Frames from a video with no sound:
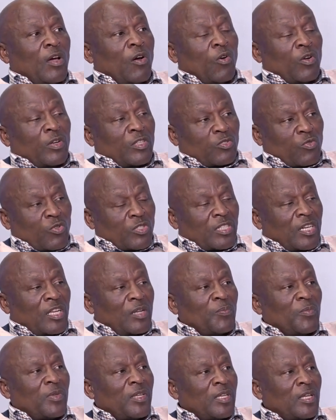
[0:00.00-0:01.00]
on social
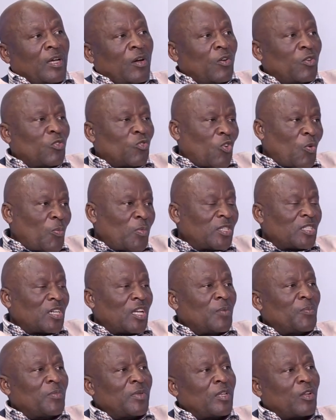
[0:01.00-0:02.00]
media, on commercial
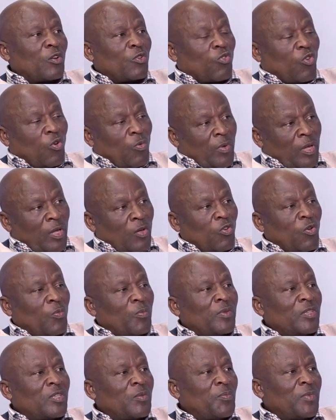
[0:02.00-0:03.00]
media, on
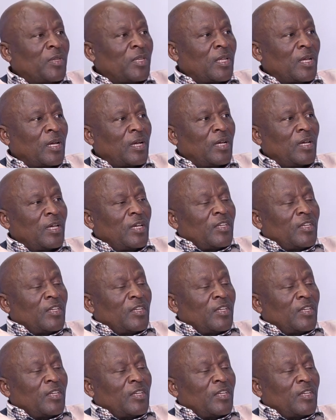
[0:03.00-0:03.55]
community media,